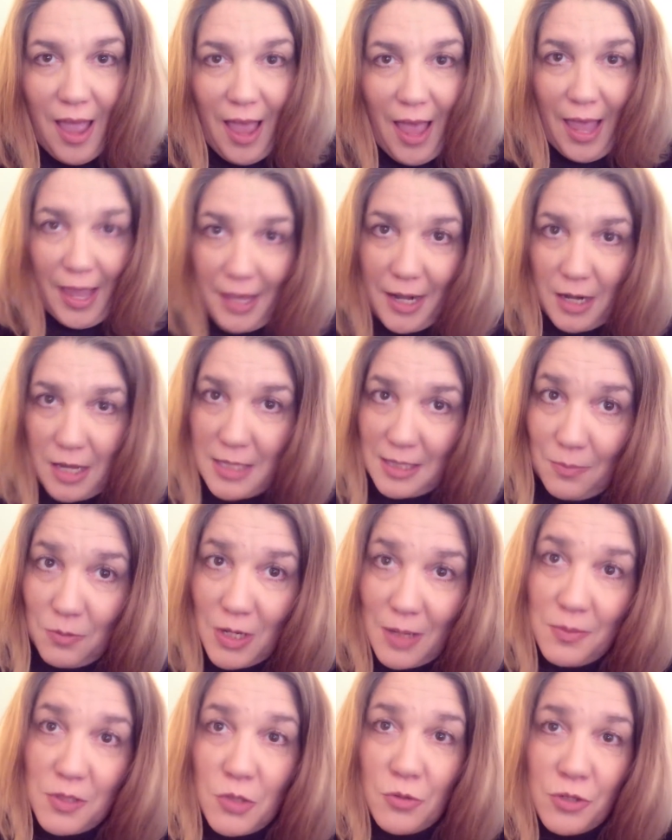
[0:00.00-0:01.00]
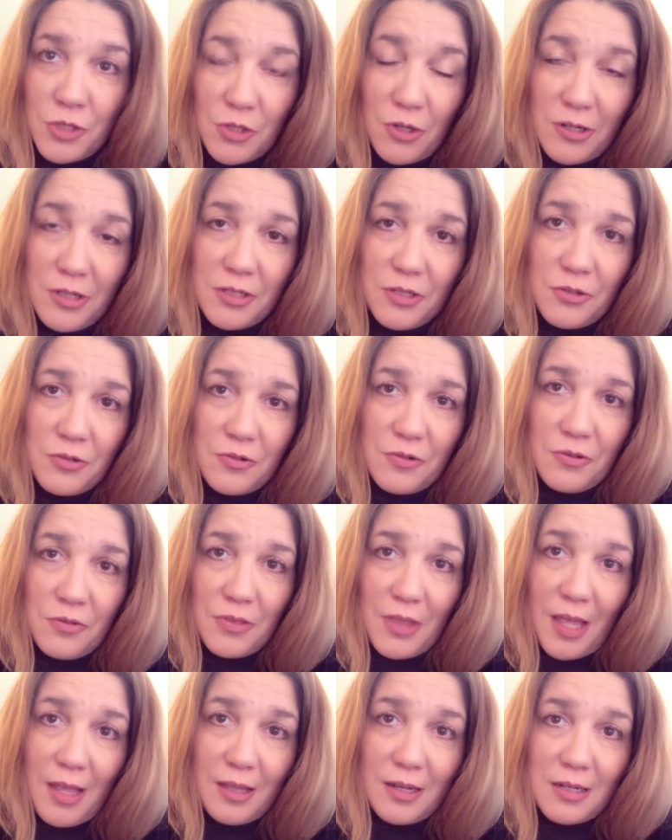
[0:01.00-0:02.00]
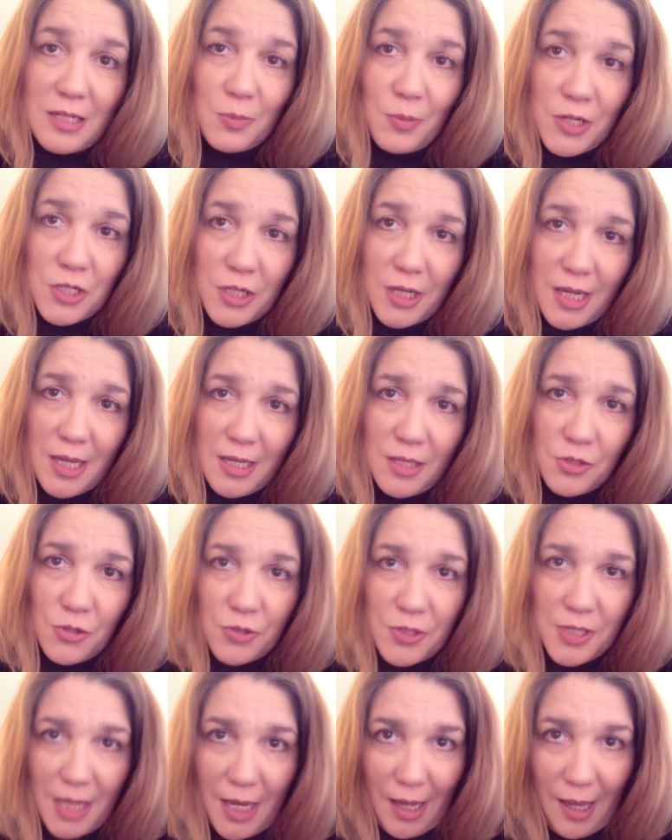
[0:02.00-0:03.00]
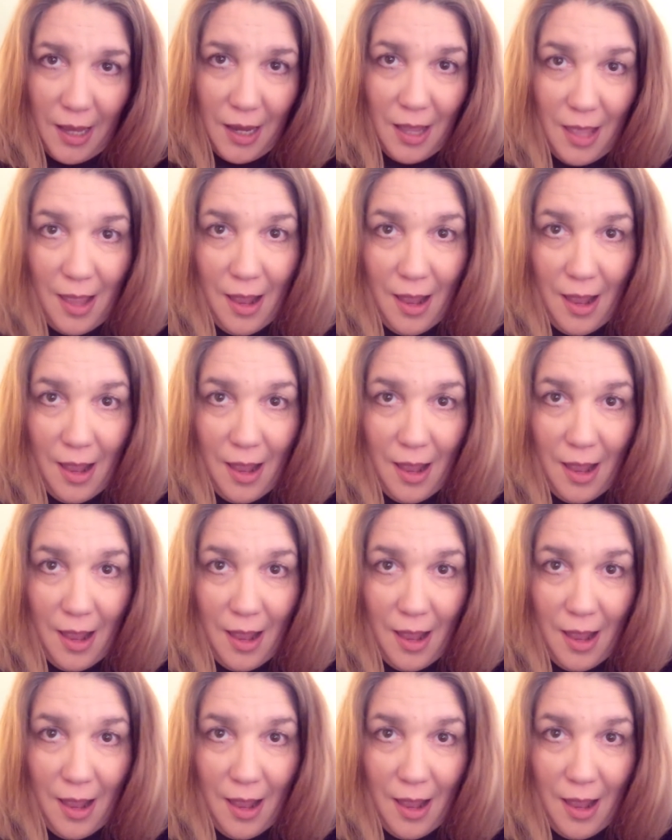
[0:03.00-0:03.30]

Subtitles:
And sometimes there are songs that especially kids are singing